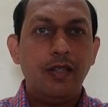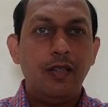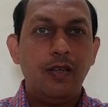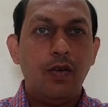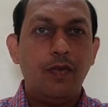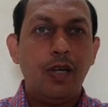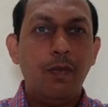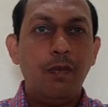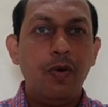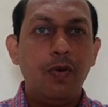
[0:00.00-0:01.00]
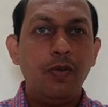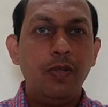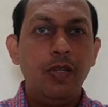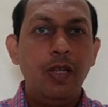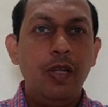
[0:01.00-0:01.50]
of a compound
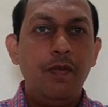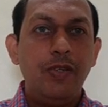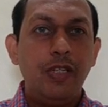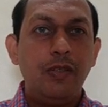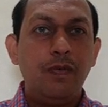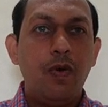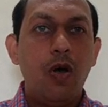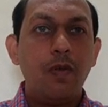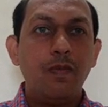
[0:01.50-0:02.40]
which is formed